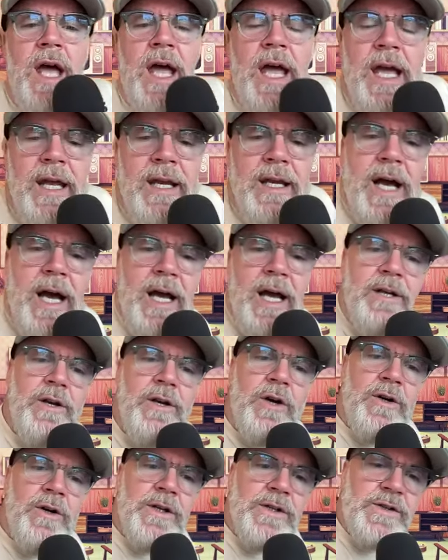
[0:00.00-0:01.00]
And I
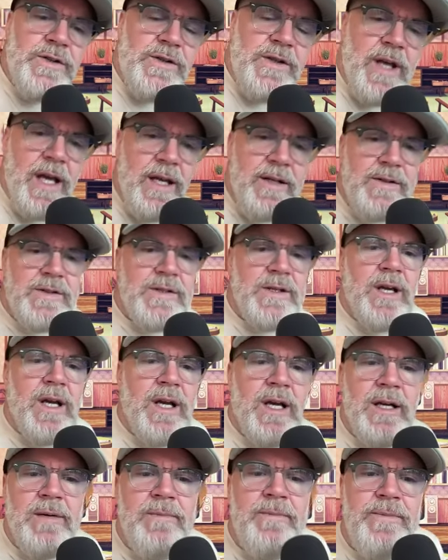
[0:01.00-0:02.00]
noticed that
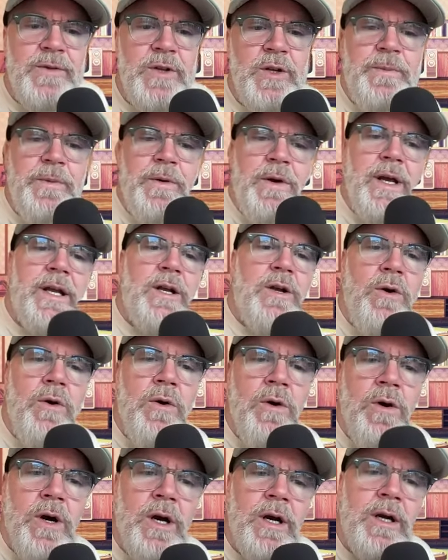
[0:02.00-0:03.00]
um, you play
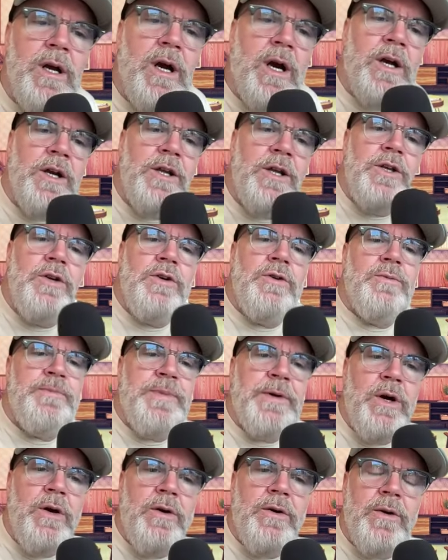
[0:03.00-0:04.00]
Korg. Are you
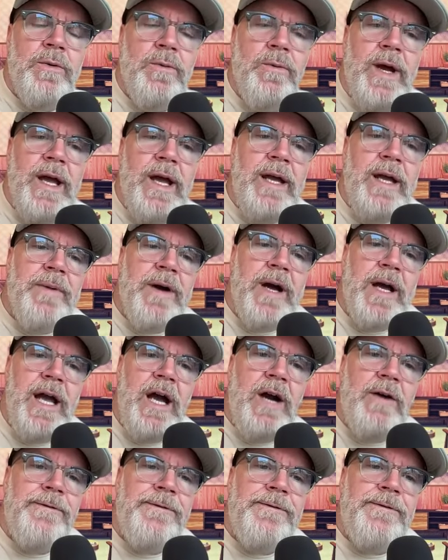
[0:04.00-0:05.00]
blown away by
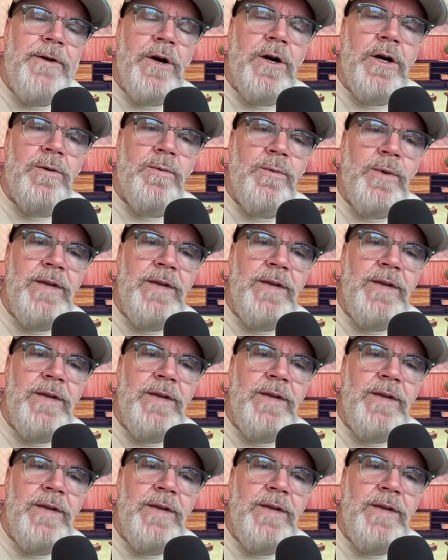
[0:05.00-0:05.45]
how far